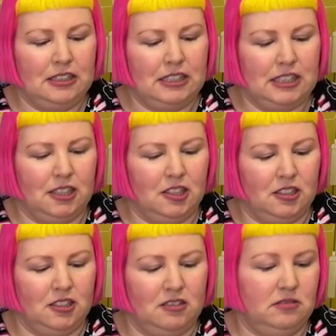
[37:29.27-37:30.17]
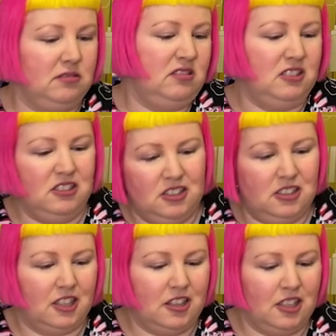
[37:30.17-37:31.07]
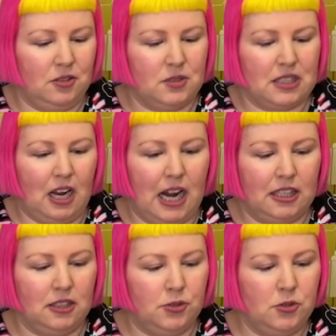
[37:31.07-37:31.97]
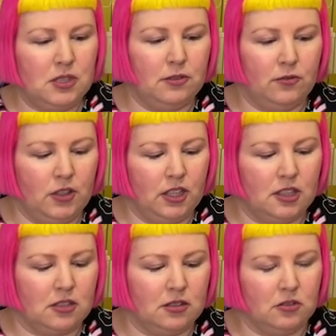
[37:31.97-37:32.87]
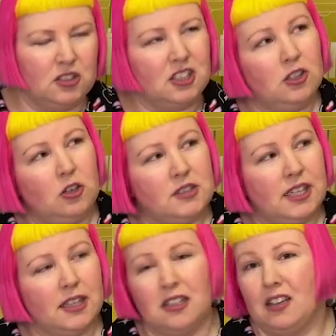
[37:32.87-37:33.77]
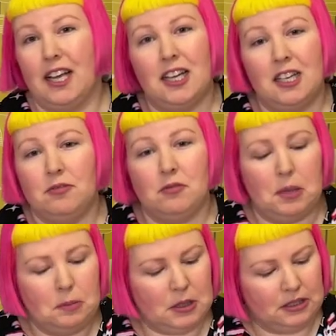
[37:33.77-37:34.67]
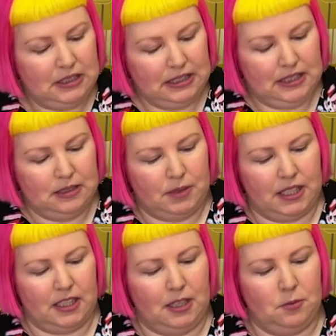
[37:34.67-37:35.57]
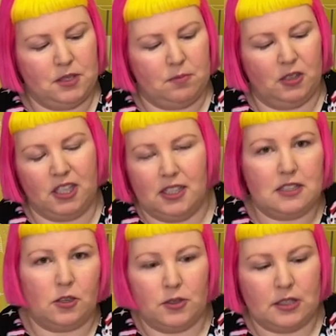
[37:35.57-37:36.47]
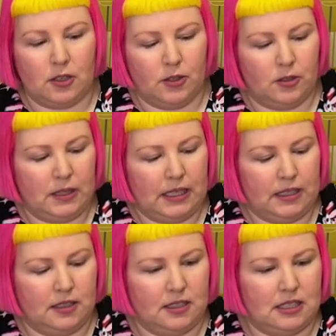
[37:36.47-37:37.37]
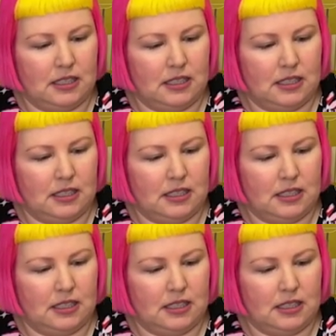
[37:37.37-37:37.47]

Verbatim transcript: Uh, I think it was a kind of looser fit, or did it hold together? I can't even remember. But it was pretty so-so, and